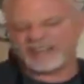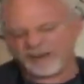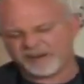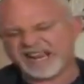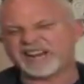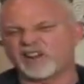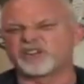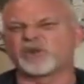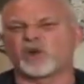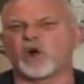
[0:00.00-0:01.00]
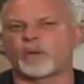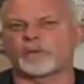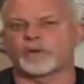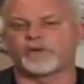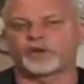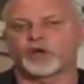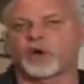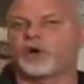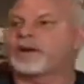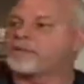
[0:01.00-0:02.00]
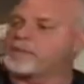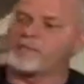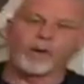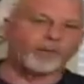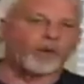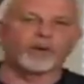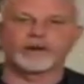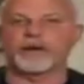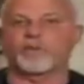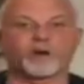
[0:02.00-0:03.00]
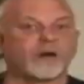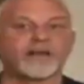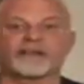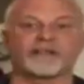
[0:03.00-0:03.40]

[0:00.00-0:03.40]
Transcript: It would take a little too long while we're doing the show, but more importantly, we're going to make